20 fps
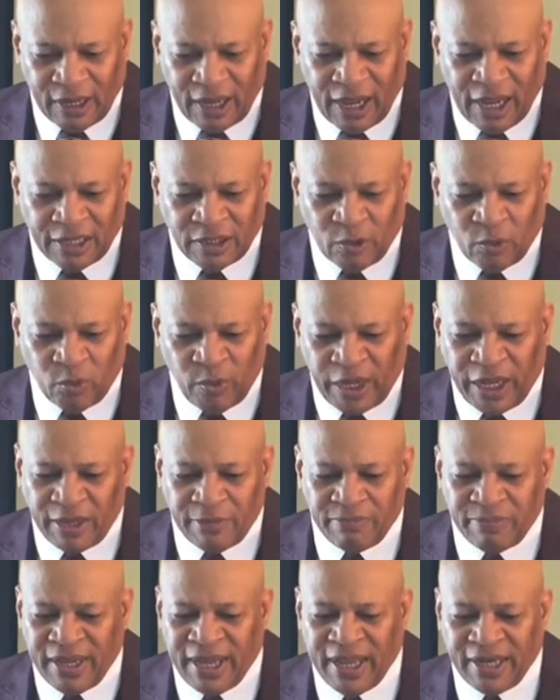And the
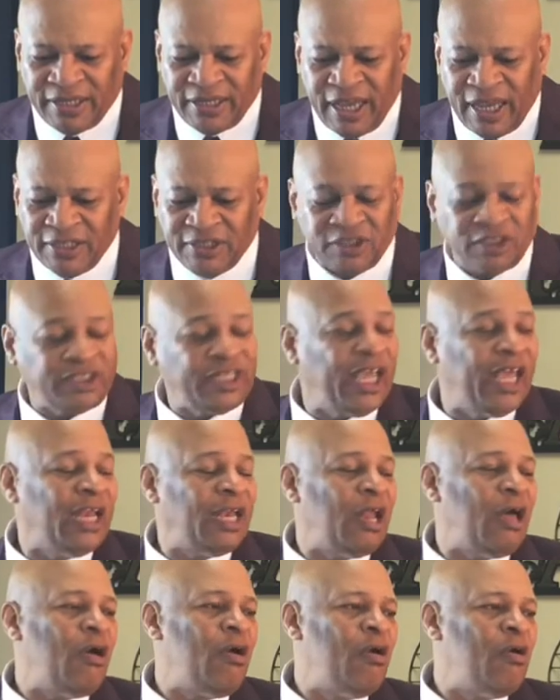wicked man can't stay
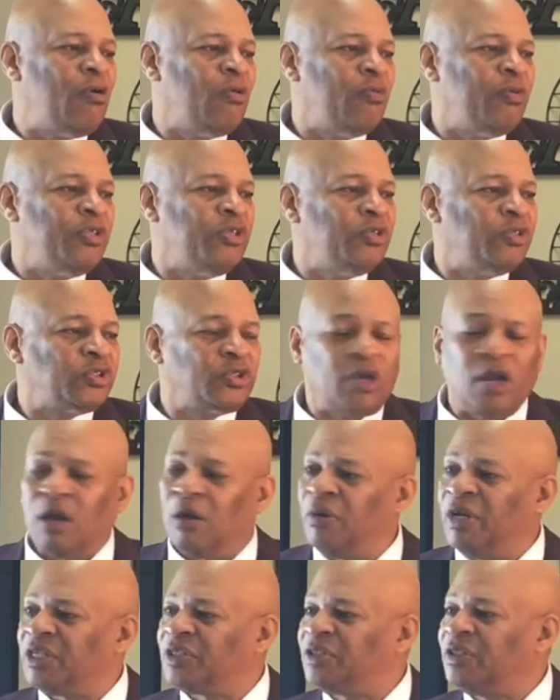long when you start
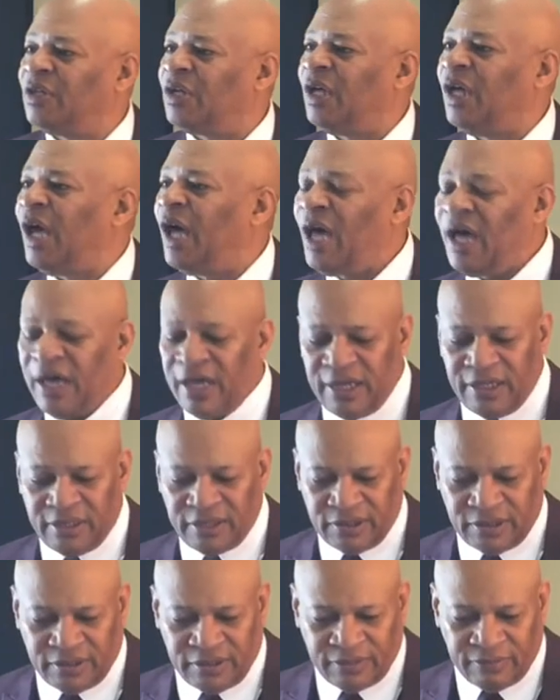listening to God.
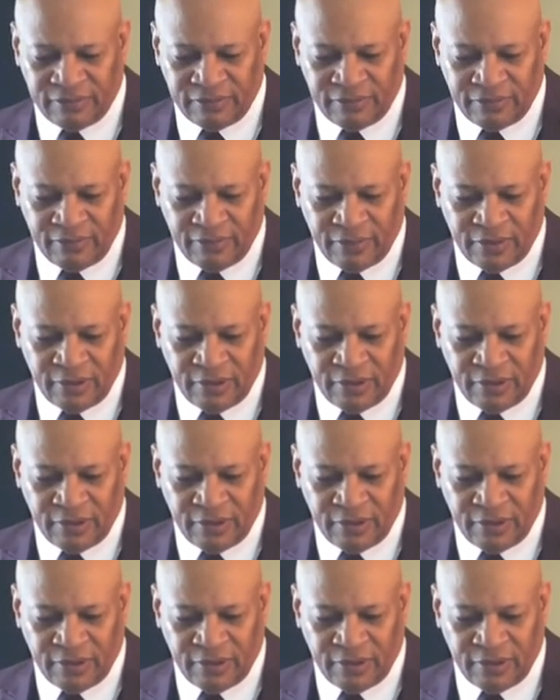Amen.